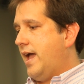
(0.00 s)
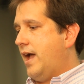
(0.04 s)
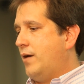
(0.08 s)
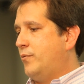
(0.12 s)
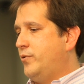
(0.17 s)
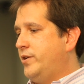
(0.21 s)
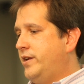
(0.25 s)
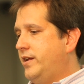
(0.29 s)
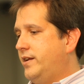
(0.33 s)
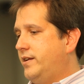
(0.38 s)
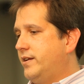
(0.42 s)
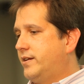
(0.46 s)

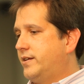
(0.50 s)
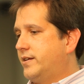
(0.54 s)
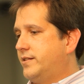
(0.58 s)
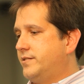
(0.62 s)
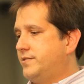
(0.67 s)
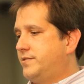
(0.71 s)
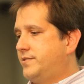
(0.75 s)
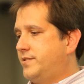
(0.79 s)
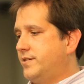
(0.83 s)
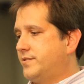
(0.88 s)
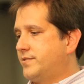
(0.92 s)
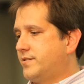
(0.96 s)
and we needed
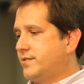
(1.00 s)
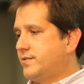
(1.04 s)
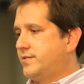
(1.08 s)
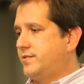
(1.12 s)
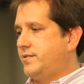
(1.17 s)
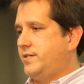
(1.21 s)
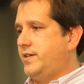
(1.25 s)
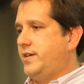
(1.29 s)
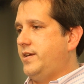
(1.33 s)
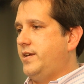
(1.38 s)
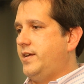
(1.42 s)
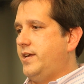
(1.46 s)

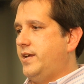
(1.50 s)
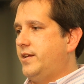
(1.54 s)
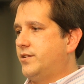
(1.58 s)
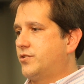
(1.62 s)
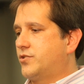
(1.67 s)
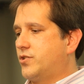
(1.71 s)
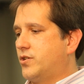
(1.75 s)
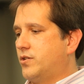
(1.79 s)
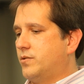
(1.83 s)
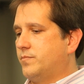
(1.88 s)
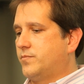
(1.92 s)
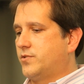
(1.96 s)
consistency
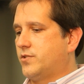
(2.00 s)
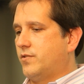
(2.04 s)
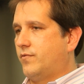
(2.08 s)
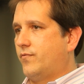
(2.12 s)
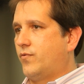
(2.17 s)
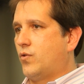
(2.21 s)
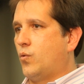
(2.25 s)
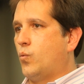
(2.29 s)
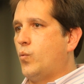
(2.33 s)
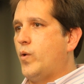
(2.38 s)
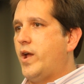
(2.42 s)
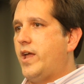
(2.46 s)
in terms
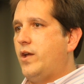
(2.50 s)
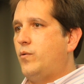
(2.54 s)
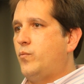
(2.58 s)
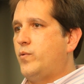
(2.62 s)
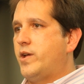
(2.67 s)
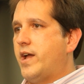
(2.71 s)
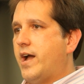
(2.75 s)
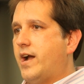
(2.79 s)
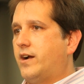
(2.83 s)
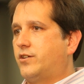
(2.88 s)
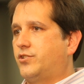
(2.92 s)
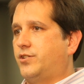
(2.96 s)
of the way
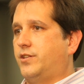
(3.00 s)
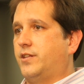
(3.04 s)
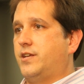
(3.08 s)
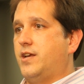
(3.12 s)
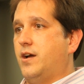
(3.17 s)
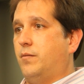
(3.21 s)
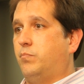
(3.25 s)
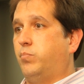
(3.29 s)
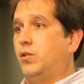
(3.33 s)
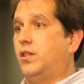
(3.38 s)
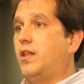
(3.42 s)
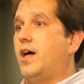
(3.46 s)
we
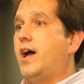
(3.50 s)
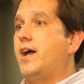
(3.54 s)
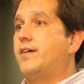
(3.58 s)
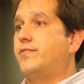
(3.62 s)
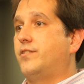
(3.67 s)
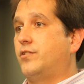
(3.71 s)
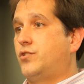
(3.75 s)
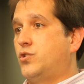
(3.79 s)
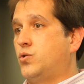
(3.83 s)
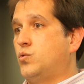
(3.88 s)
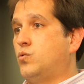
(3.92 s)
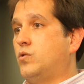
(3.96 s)
actually apply
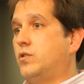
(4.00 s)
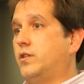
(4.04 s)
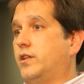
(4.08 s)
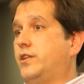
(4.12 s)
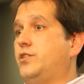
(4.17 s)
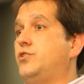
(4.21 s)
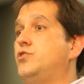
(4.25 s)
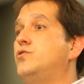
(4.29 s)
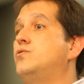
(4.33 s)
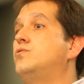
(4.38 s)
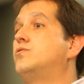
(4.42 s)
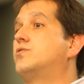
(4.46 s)
the tool
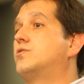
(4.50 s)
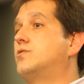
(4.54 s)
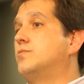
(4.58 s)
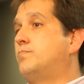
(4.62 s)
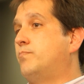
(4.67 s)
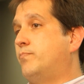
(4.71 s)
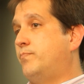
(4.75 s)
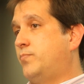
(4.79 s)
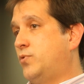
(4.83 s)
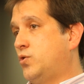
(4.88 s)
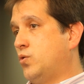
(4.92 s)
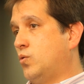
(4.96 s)
and use the